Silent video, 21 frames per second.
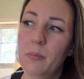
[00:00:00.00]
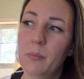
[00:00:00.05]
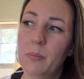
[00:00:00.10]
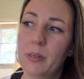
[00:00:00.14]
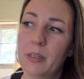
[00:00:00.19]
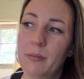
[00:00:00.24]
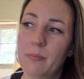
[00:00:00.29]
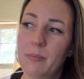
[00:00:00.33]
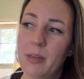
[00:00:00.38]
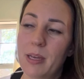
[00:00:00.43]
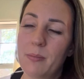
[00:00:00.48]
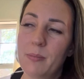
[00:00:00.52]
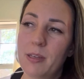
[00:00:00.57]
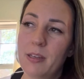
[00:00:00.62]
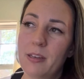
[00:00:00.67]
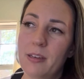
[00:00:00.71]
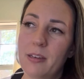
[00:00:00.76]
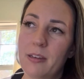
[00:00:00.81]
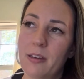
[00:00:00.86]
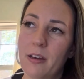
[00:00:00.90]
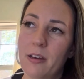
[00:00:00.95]
but
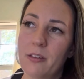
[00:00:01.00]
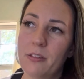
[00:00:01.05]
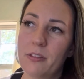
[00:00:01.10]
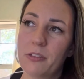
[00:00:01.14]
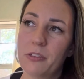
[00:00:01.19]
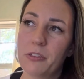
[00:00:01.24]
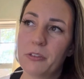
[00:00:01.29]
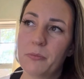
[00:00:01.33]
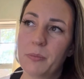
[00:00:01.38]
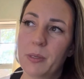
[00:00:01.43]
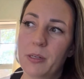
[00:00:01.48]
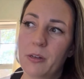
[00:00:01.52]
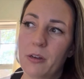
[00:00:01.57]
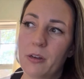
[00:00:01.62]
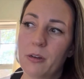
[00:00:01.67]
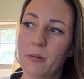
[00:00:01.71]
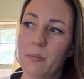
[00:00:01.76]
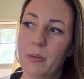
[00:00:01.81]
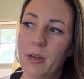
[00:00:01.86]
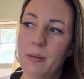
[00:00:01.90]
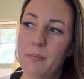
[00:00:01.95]
maybe others have been
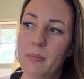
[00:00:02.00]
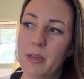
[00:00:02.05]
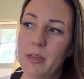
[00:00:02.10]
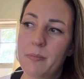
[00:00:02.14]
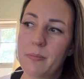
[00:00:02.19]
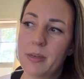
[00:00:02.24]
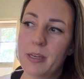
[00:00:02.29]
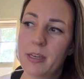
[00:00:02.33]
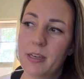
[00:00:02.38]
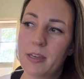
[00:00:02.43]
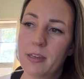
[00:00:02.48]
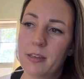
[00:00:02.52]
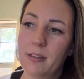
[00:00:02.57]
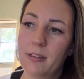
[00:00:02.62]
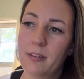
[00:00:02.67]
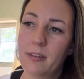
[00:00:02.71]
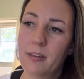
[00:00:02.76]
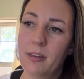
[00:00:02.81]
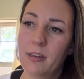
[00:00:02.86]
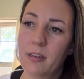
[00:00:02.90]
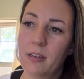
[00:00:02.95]
hurt by me
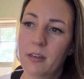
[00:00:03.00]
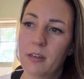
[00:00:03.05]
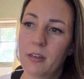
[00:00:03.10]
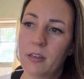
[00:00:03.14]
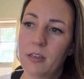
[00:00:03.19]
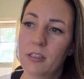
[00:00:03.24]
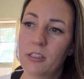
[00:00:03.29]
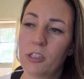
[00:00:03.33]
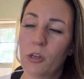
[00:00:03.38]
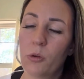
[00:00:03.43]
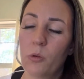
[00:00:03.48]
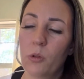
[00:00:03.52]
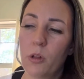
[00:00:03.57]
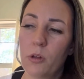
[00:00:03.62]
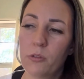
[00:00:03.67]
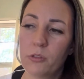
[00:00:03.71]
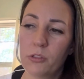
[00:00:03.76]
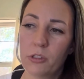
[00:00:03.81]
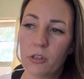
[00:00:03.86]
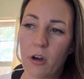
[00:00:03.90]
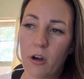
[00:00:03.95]
being so
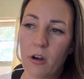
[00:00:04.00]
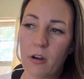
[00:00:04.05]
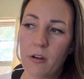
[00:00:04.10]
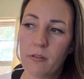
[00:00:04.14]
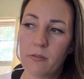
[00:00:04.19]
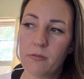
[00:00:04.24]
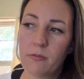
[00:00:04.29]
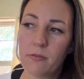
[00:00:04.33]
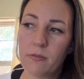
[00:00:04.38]
closed off.